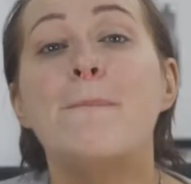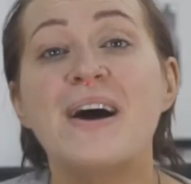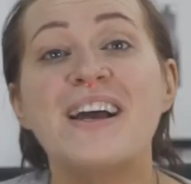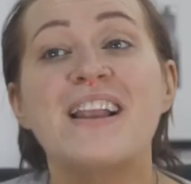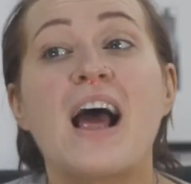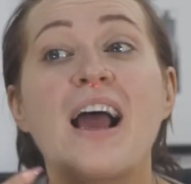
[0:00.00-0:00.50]

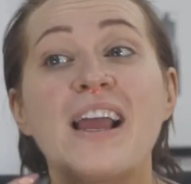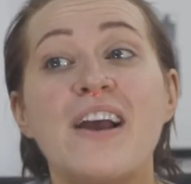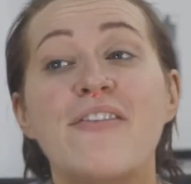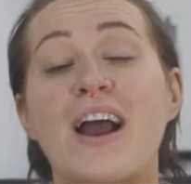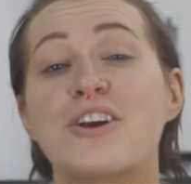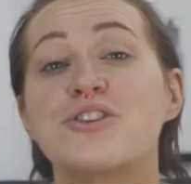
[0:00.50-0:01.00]
but I
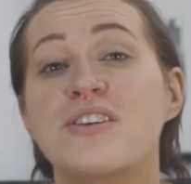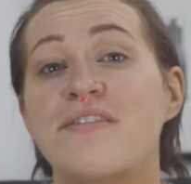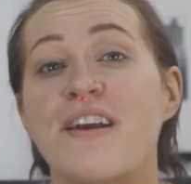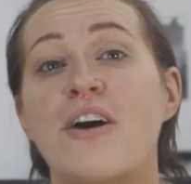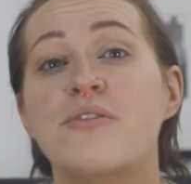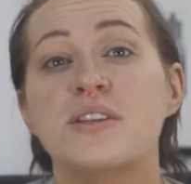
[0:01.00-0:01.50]
have actually
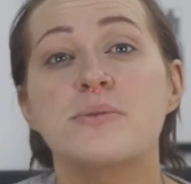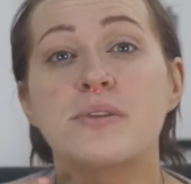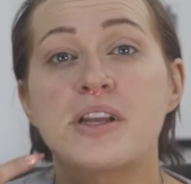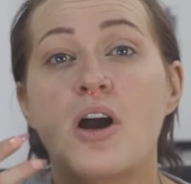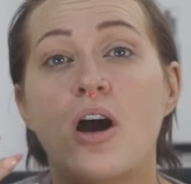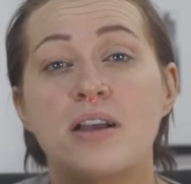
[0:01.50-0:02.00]
found this
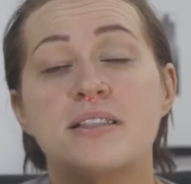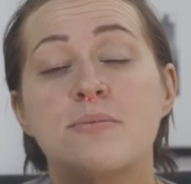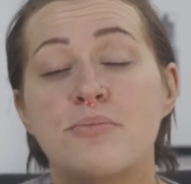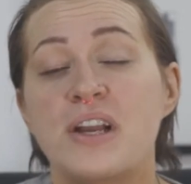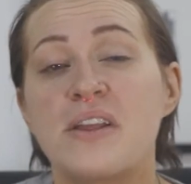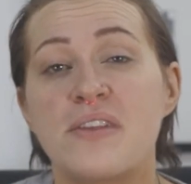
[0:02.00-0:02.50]
really
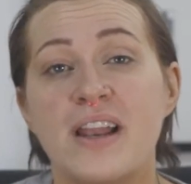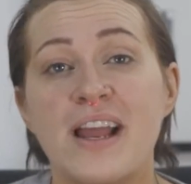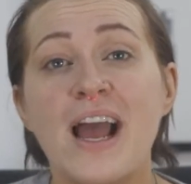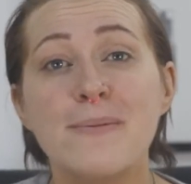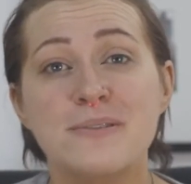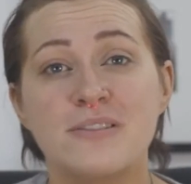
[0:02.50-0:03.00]
awesome brand that I
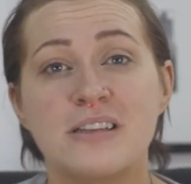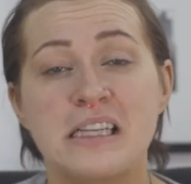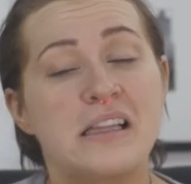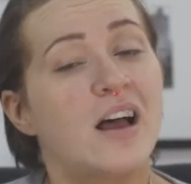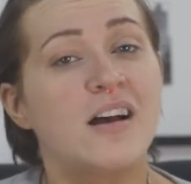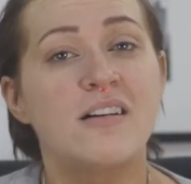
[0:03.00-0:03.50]

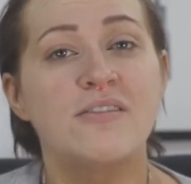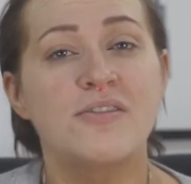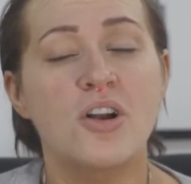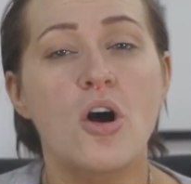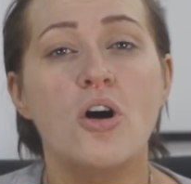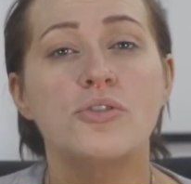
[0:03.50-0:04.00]
absolutely
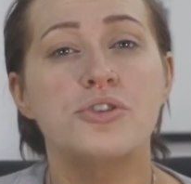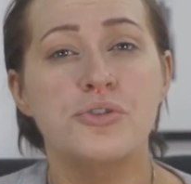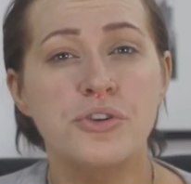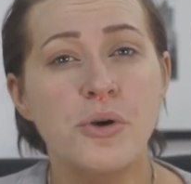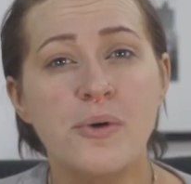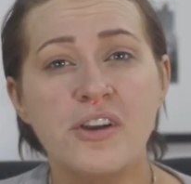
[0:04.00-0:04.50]
love called
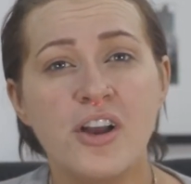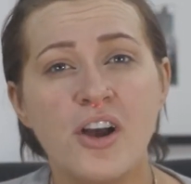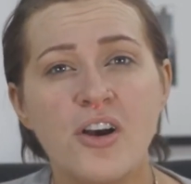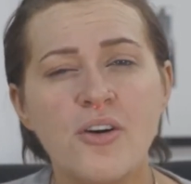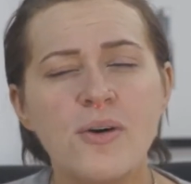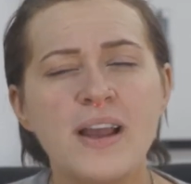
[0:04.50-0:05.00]
Juno &
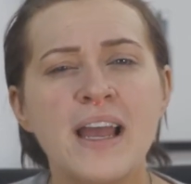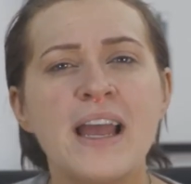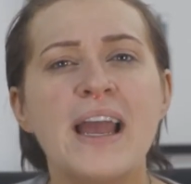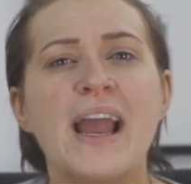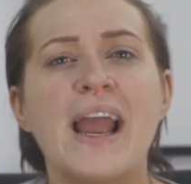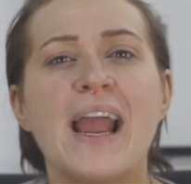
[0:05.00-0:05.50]
Co
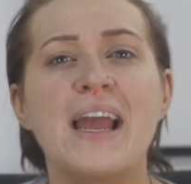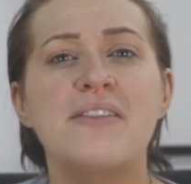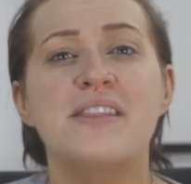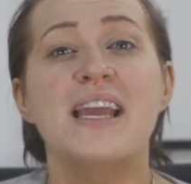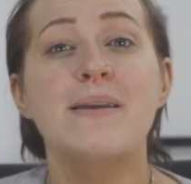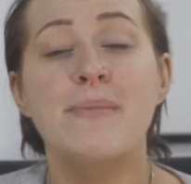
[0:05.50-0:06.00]

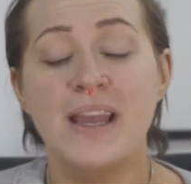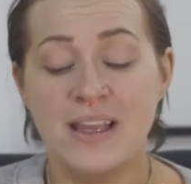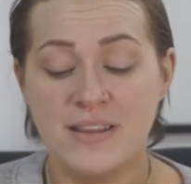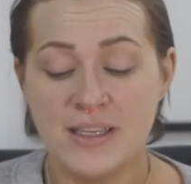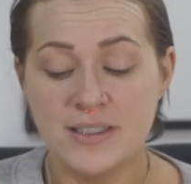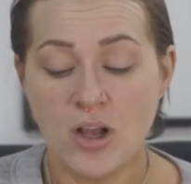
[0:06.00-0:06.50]
and they
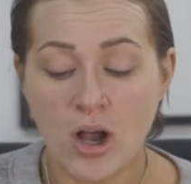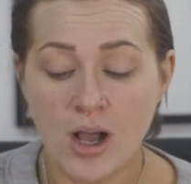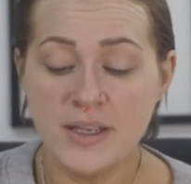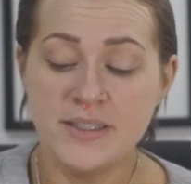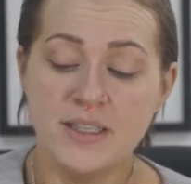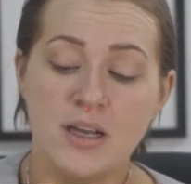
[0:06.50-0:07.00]
make this
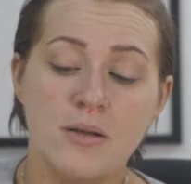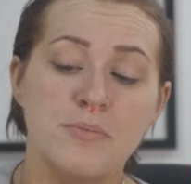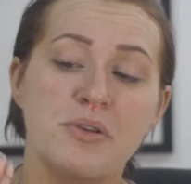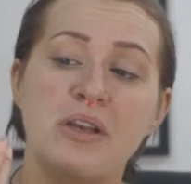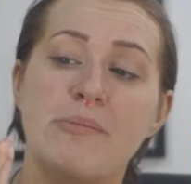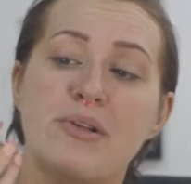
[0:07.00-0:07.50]
awesome
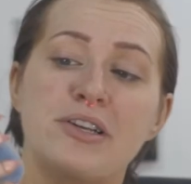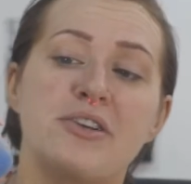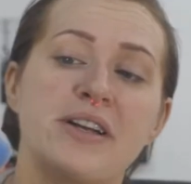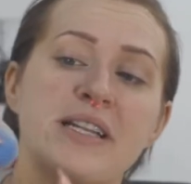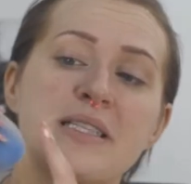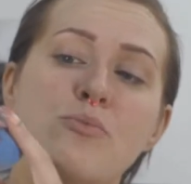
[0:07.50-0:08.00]
beauty
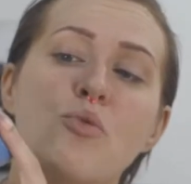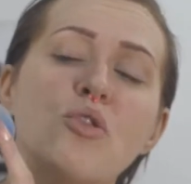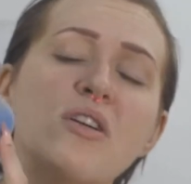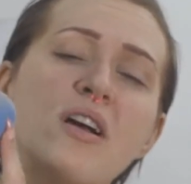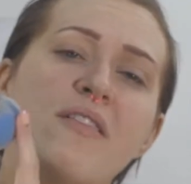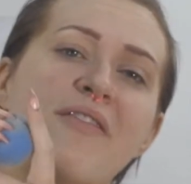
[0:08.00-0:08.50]
blender and it's
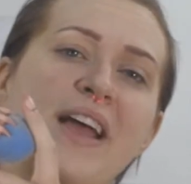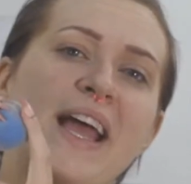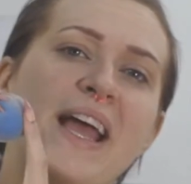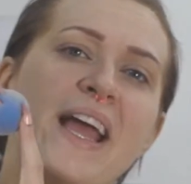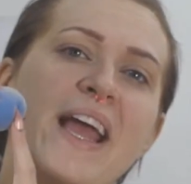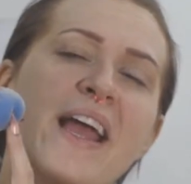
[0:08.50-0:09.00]
more of
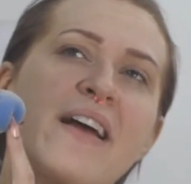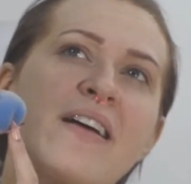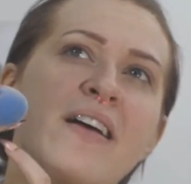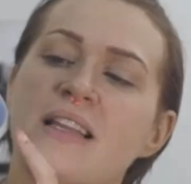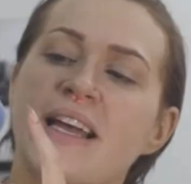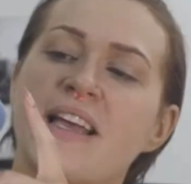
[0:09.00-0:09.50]
a
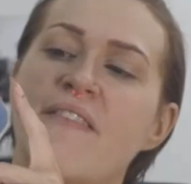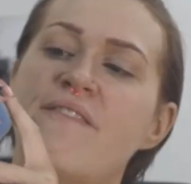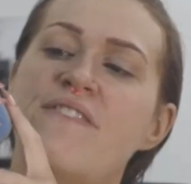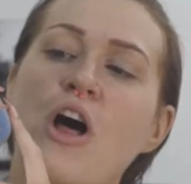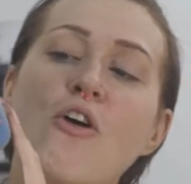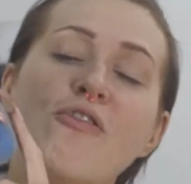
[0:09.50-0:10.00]
like
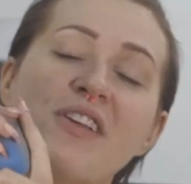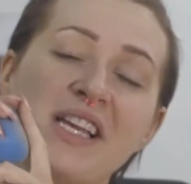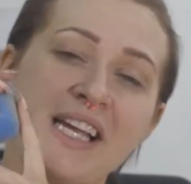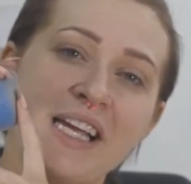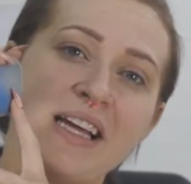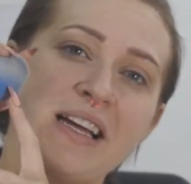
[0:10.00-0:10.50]

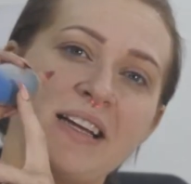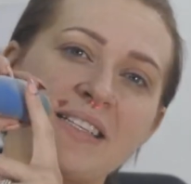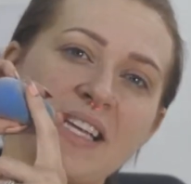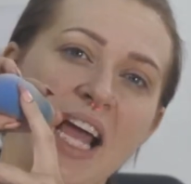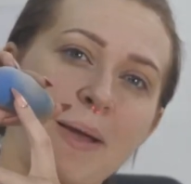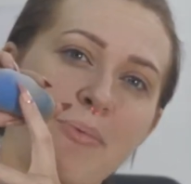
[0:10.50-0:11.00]
velvety
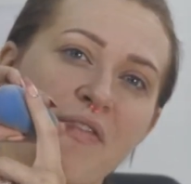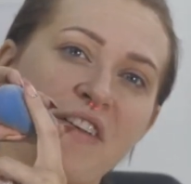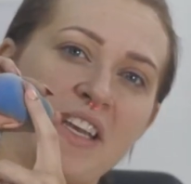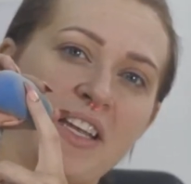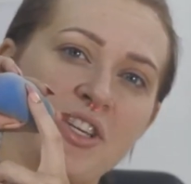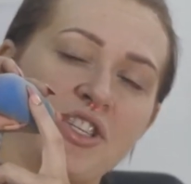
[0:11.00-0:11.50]
type
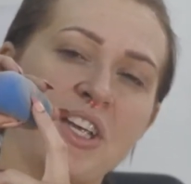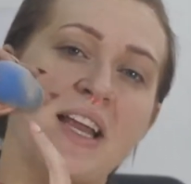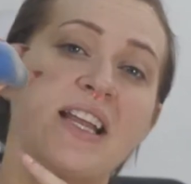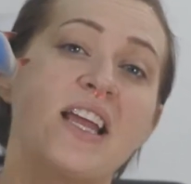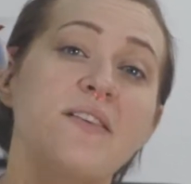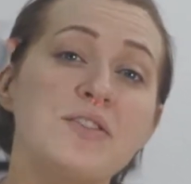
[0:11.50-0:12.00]
finish
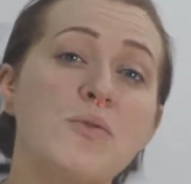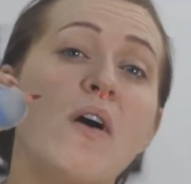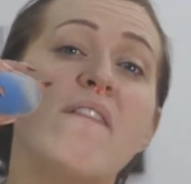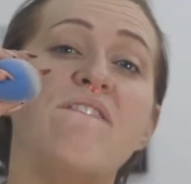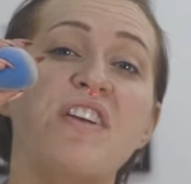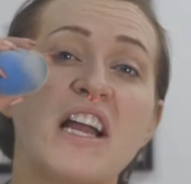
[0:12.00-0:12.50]
and it gives you
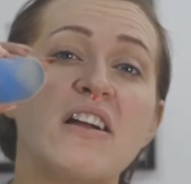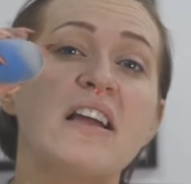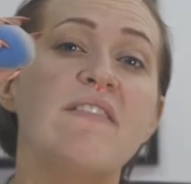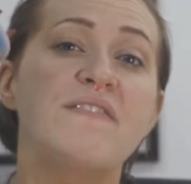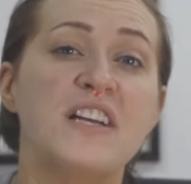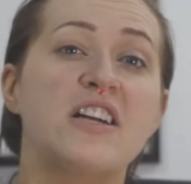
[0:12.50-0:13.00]
a
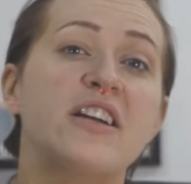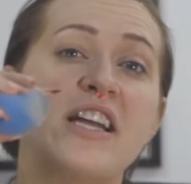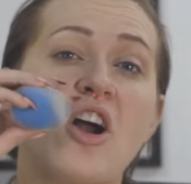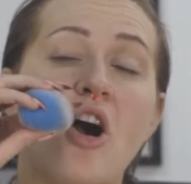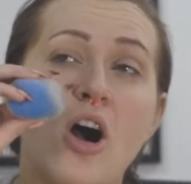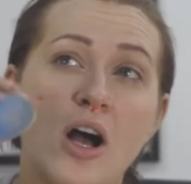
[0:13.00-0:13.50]
very,
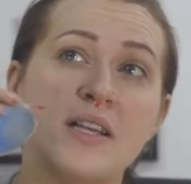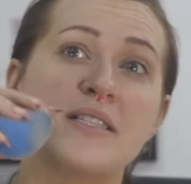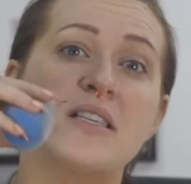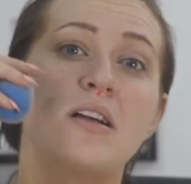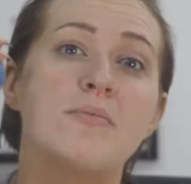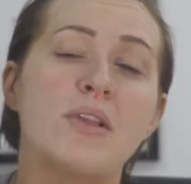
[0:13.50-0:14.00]
very
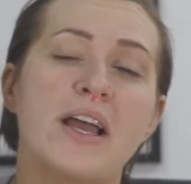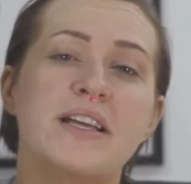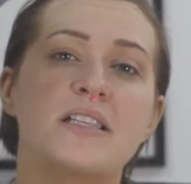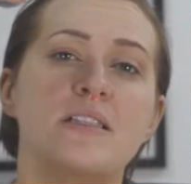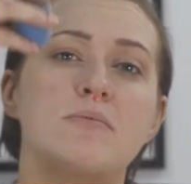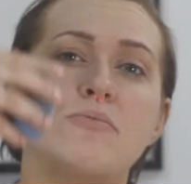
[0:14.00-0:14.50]
awesome
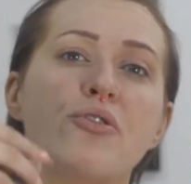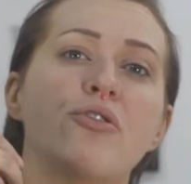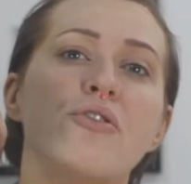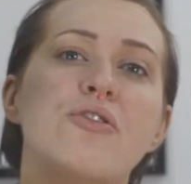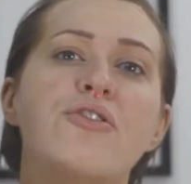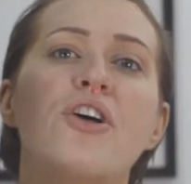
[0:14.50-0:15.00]
like
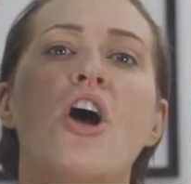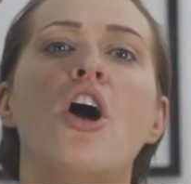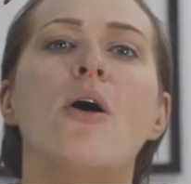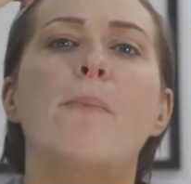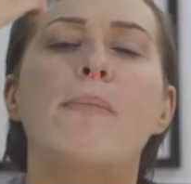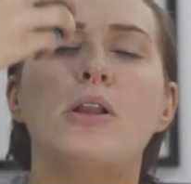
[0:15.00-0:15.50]
smooth
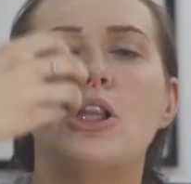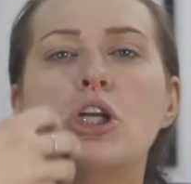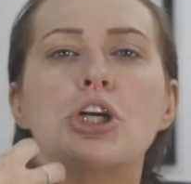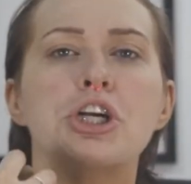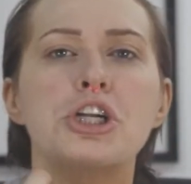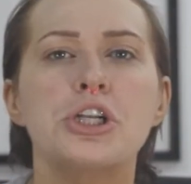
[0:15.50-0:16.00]

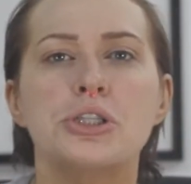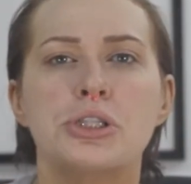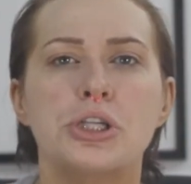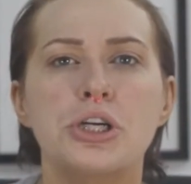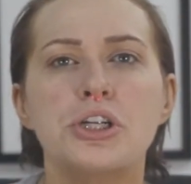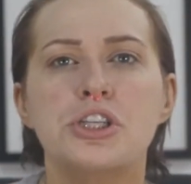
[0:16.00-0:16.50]
blurred
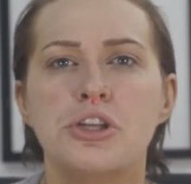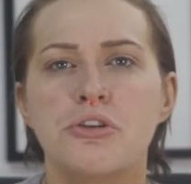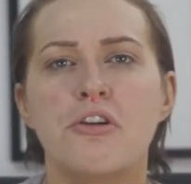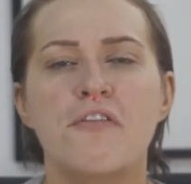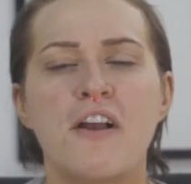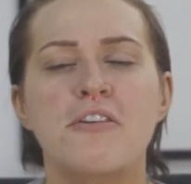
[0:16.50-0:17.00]
look to
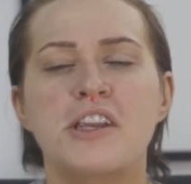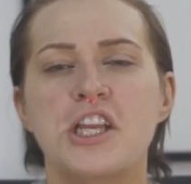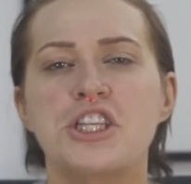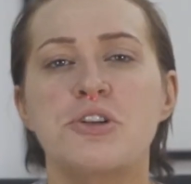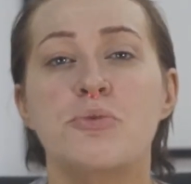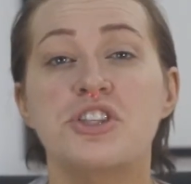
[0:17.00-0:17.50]
your
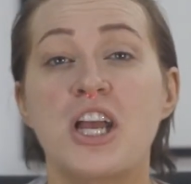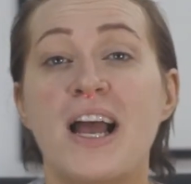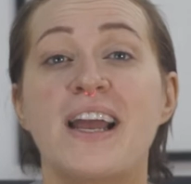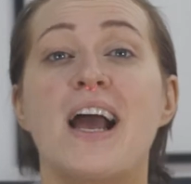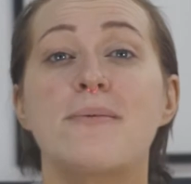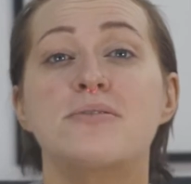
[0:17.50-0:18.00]
foundation, which
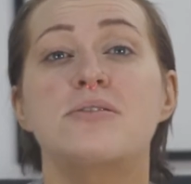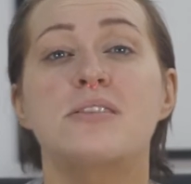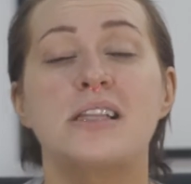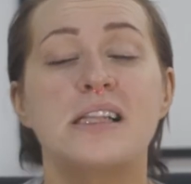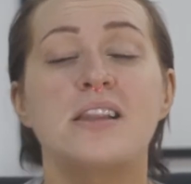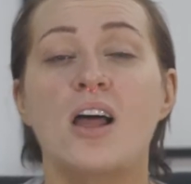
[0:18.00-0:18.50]
I
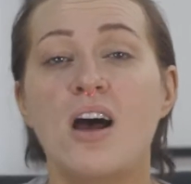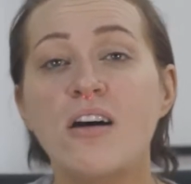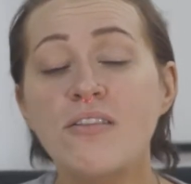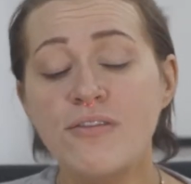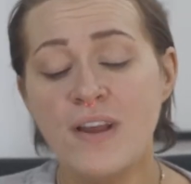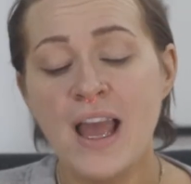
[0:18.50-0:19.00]
absolutely
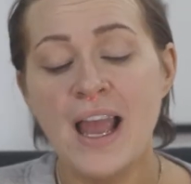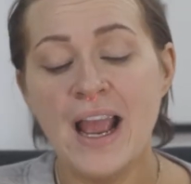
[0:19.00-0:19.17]
love.